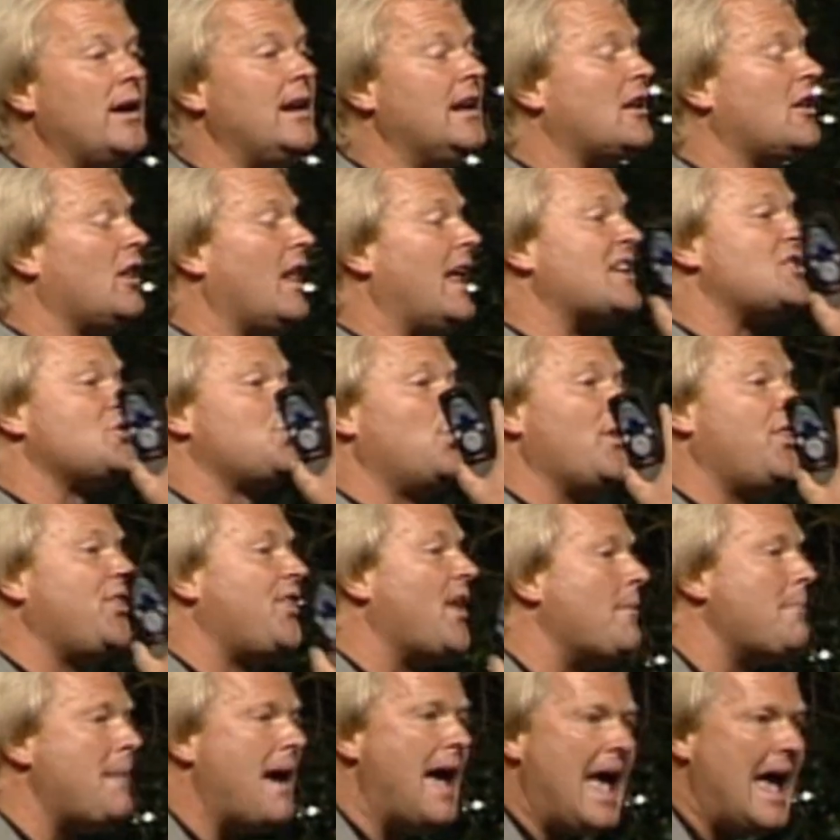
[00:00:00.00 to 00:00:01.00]
class with
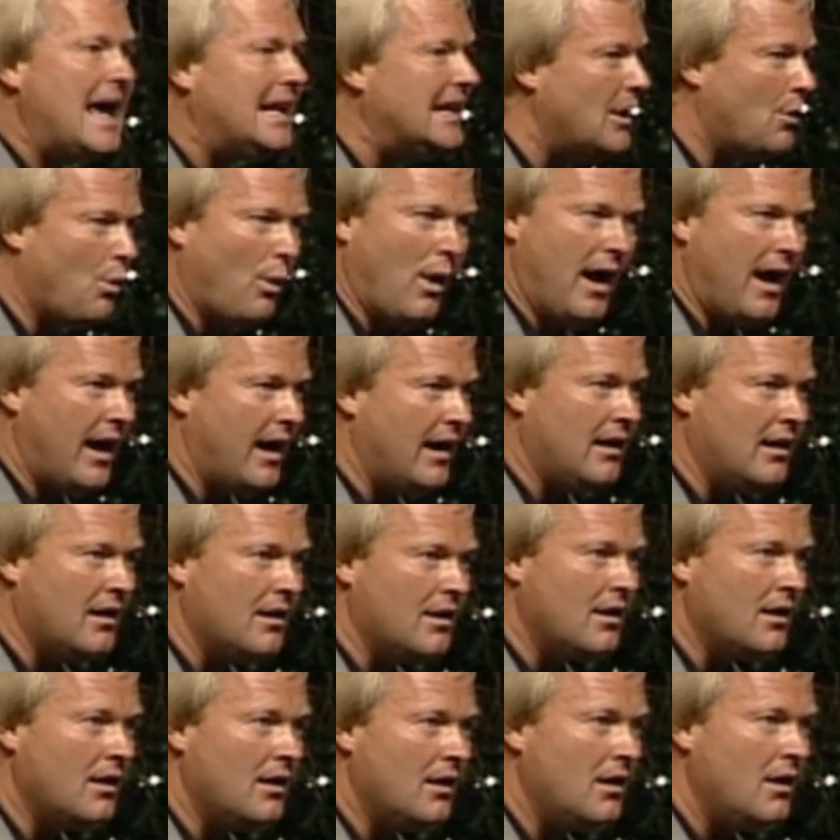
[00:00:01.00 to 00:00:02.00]
them anyway.
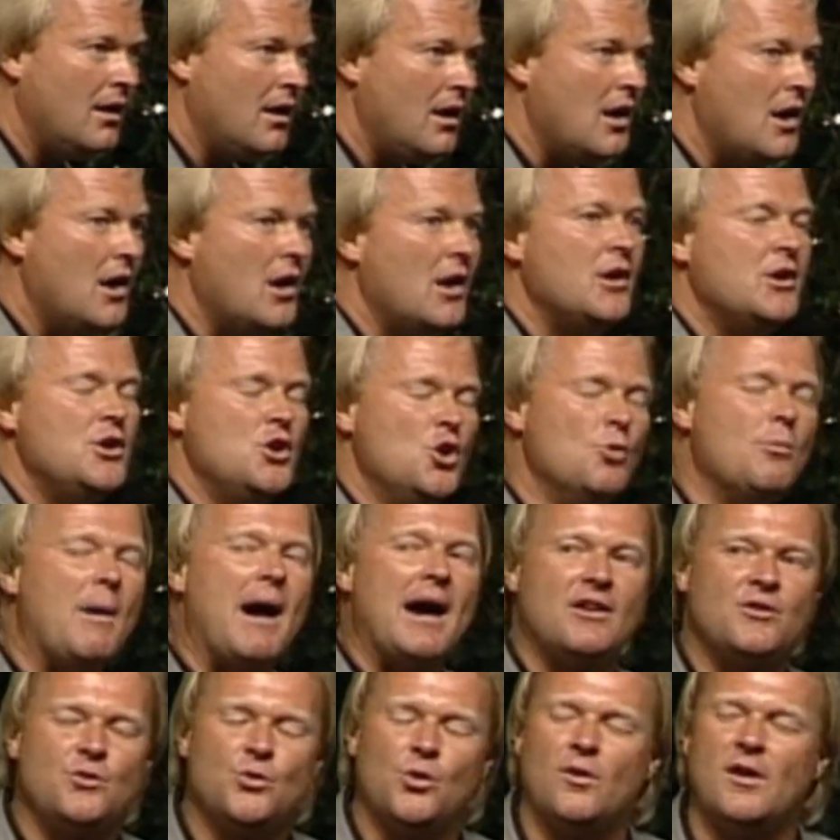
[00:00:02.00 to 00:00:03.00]
You might
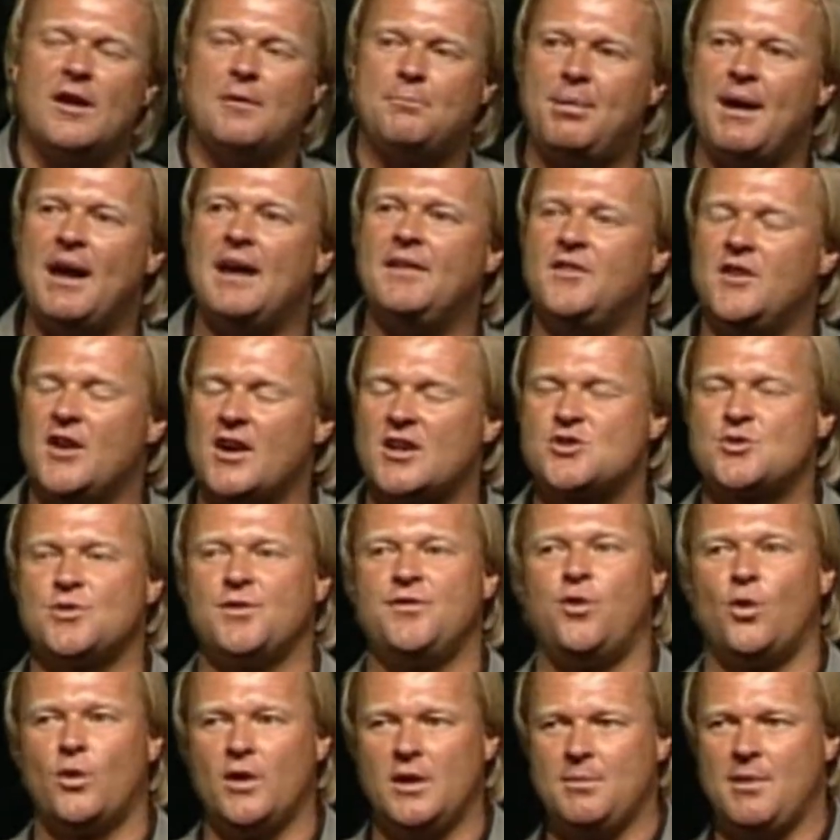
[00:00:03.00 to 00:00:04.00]
as well get paid the extra
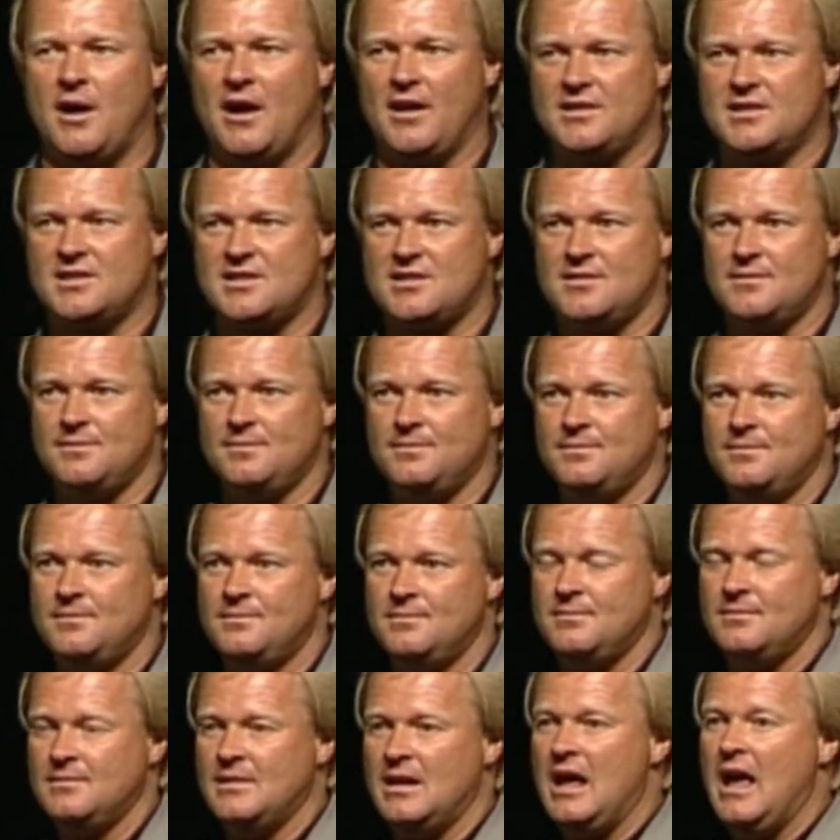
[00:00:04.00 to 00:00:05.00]
$40.
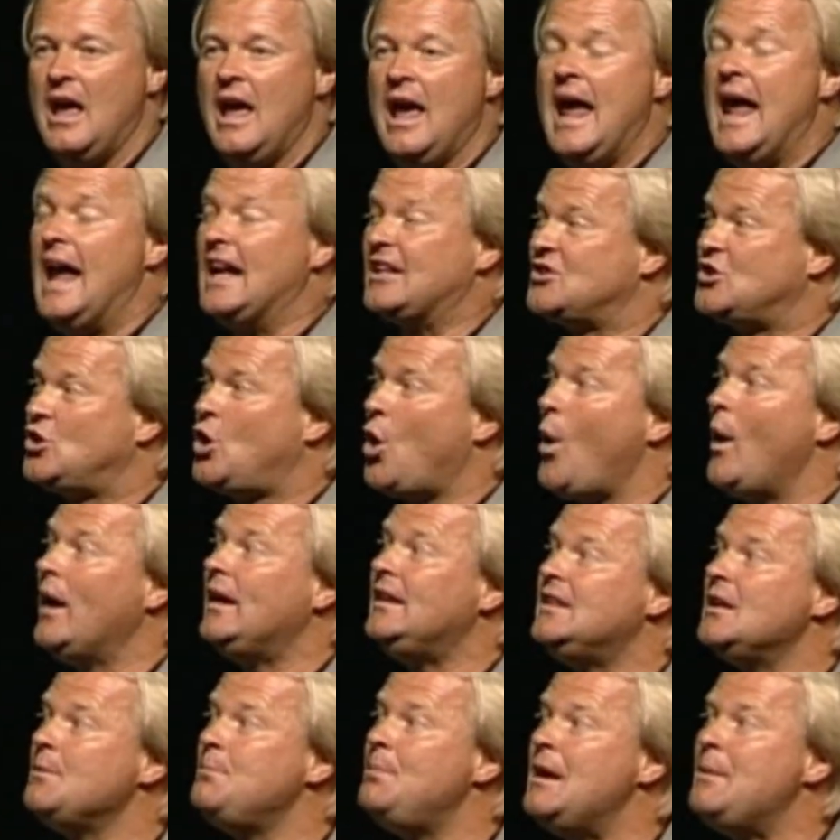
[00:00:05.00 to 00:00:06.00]
It's going to be